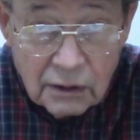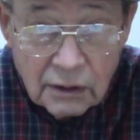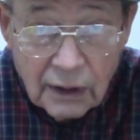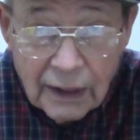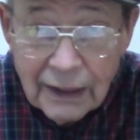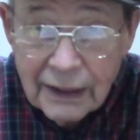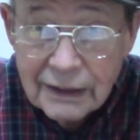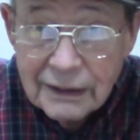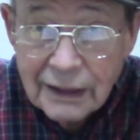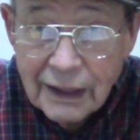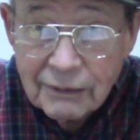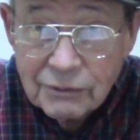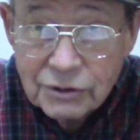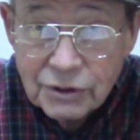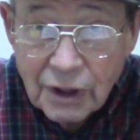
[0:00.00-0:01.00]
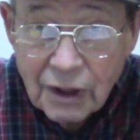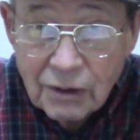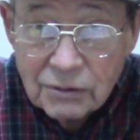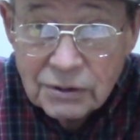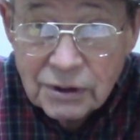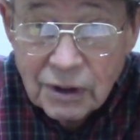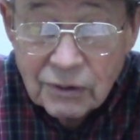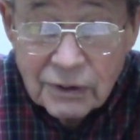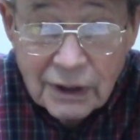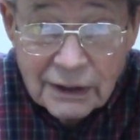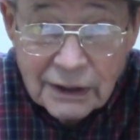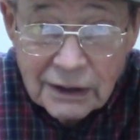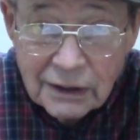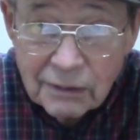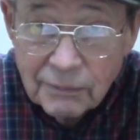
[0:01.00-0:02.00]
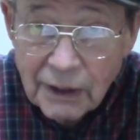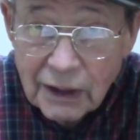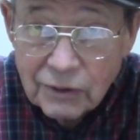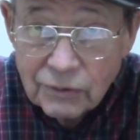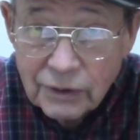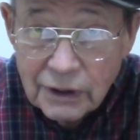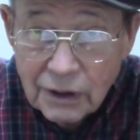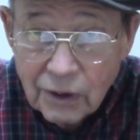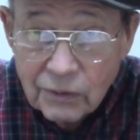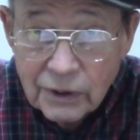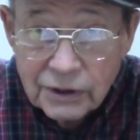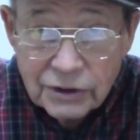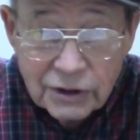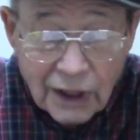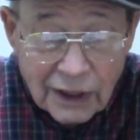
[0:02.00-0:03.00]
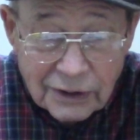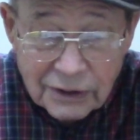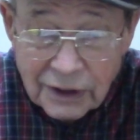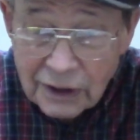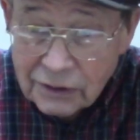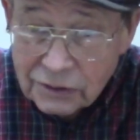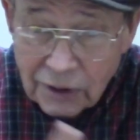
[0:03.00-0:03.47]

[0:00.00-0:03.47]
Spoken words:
And I was also thinking about reloading shot shells,